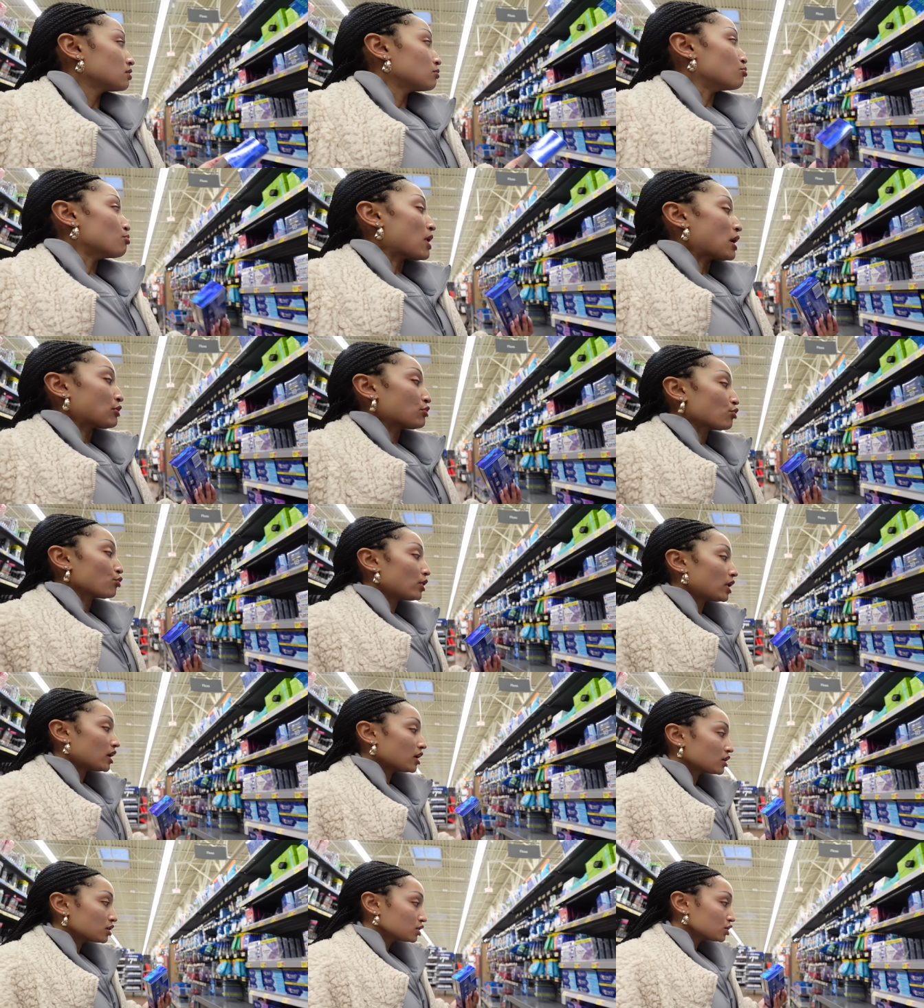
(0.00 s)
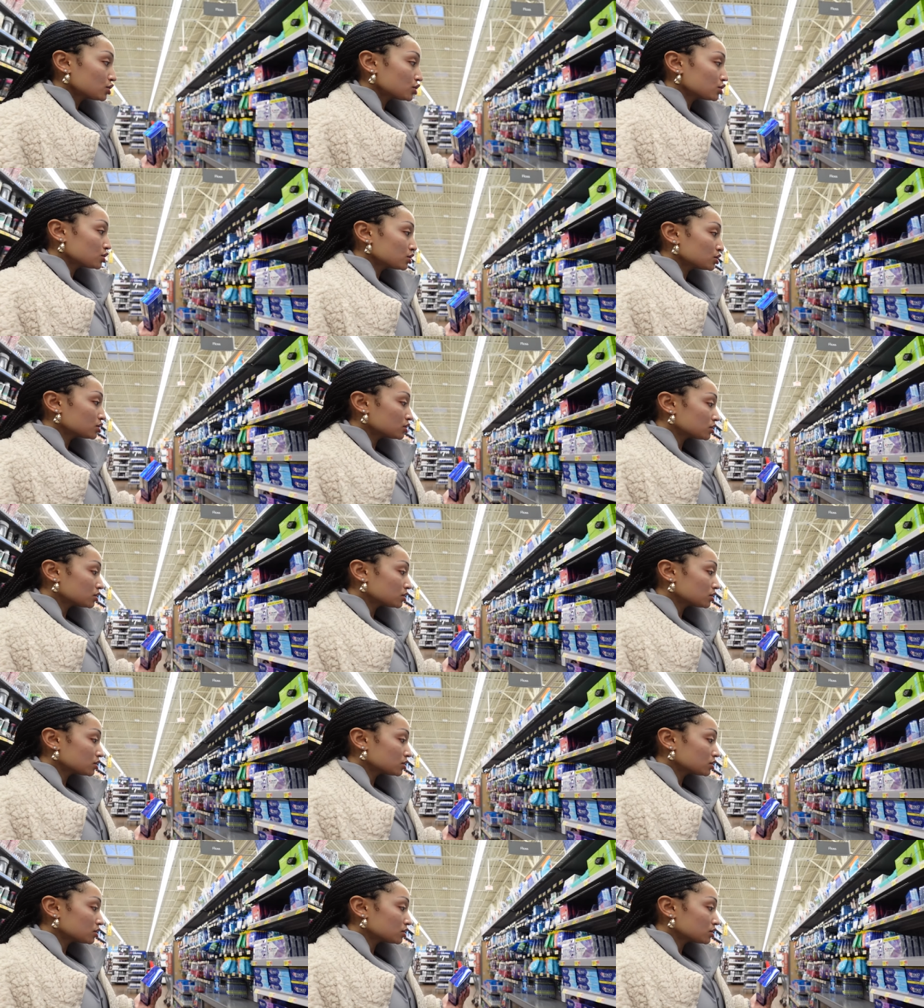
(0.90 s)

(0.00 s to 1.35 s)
mouthwash.